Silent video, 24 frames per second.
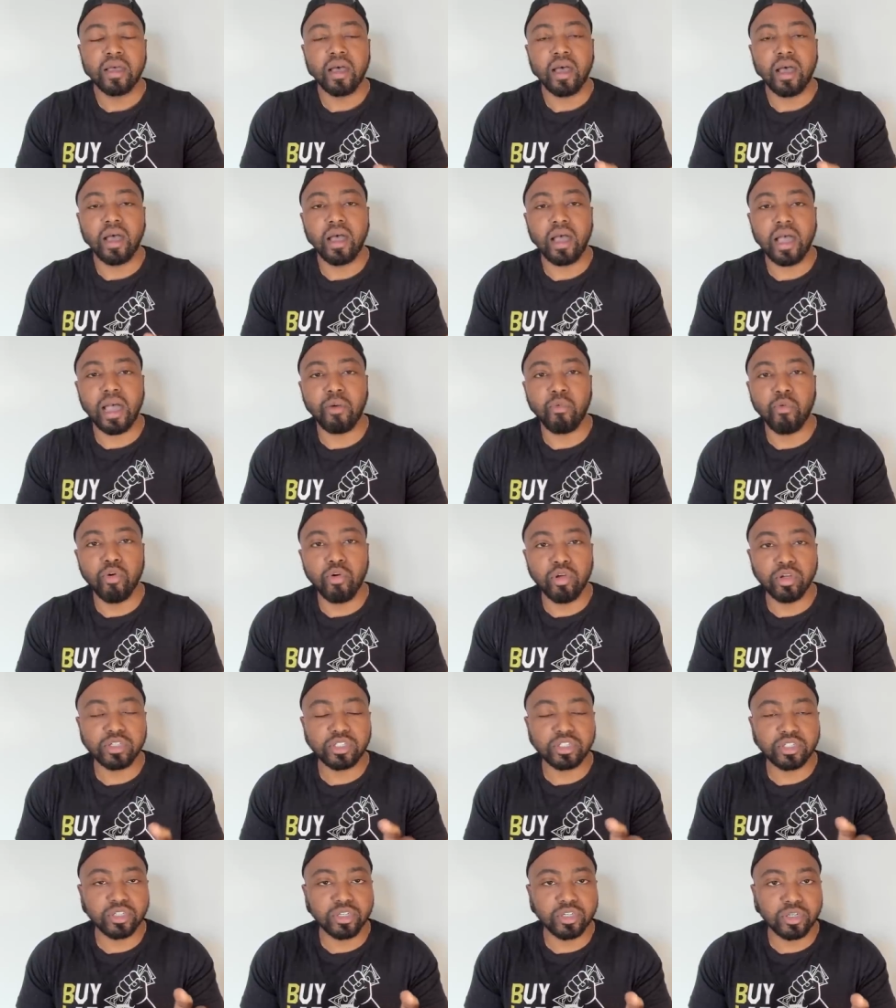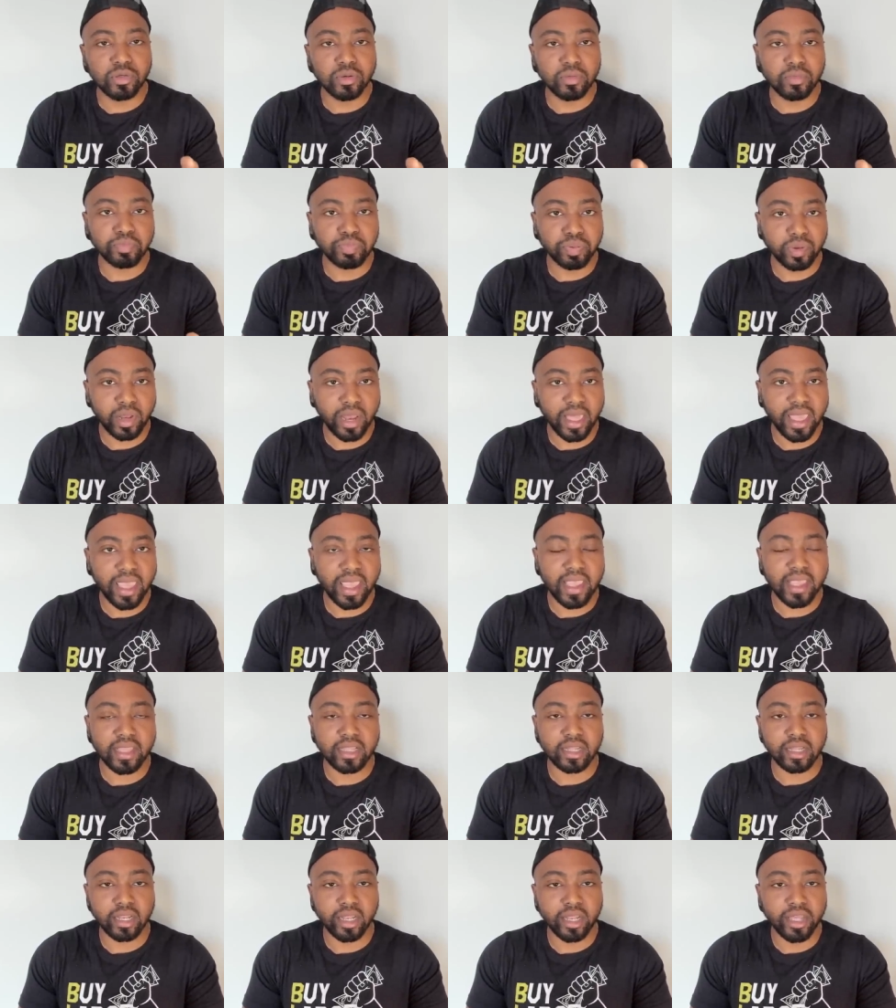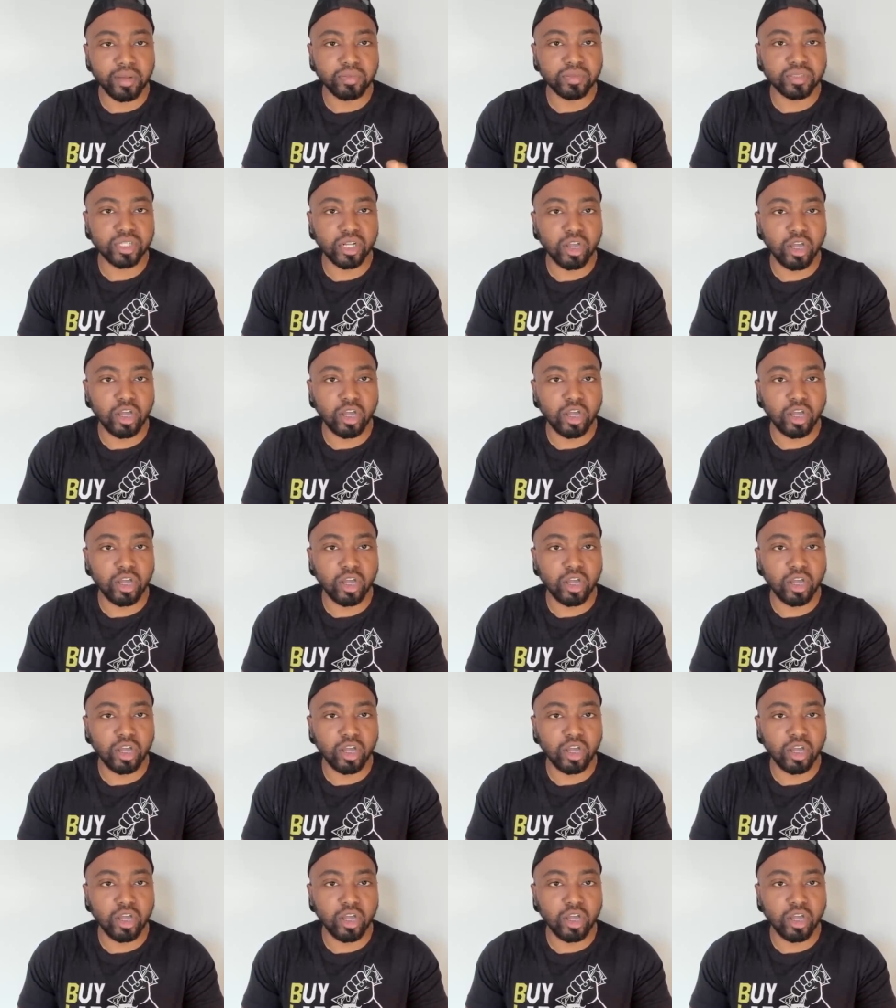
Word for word: uh, I want to play clips